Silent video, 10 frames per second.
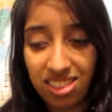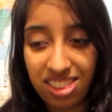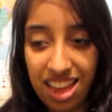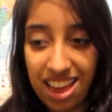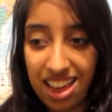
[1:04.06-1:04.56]

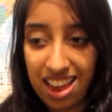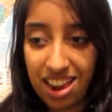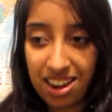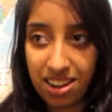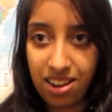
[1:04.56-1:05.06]

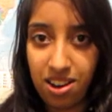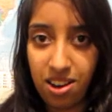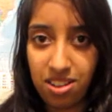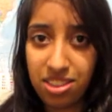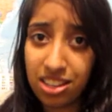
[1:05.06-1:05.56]
then
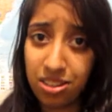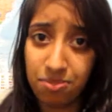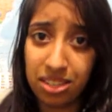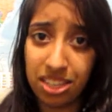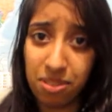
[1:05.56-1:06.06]
I think you're
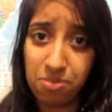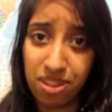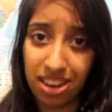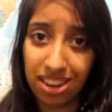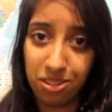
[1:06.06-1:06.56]
missing the
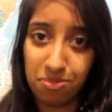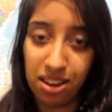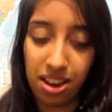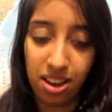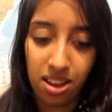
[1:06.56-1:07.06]
point a little
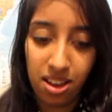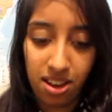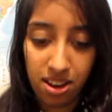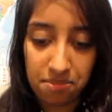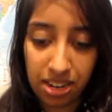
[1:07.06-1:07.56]
bit.
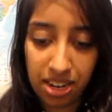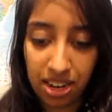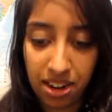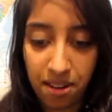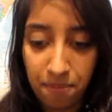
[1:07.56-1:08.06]
I
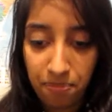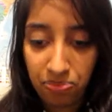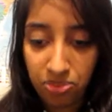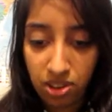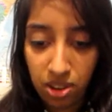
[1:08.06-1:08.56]
mean,
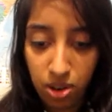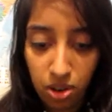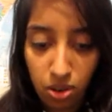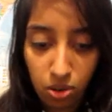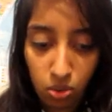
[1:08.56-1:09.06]

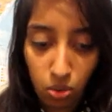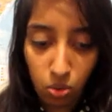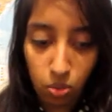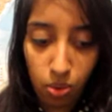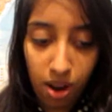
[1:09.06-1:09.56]

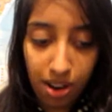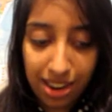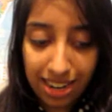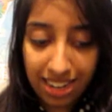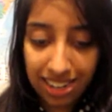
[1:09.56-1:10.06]

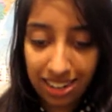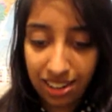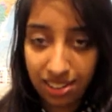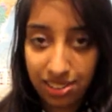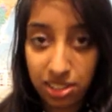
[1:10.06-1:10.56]
why
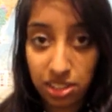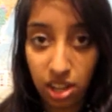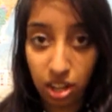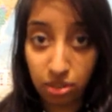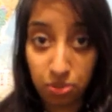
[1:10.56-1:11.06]
does
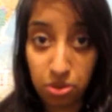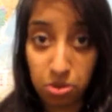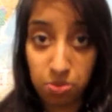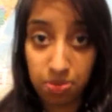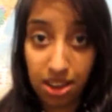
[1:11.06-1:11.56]
a
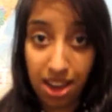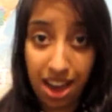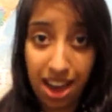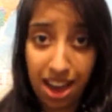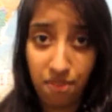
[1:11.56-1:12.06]
group
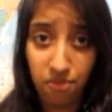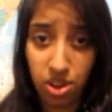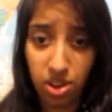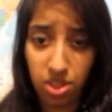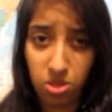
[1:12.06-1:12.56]
have
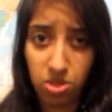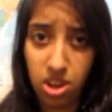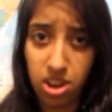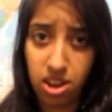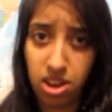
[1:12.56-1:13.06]

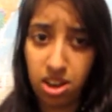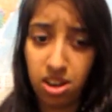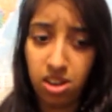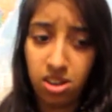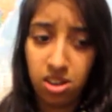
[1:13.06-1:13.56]
the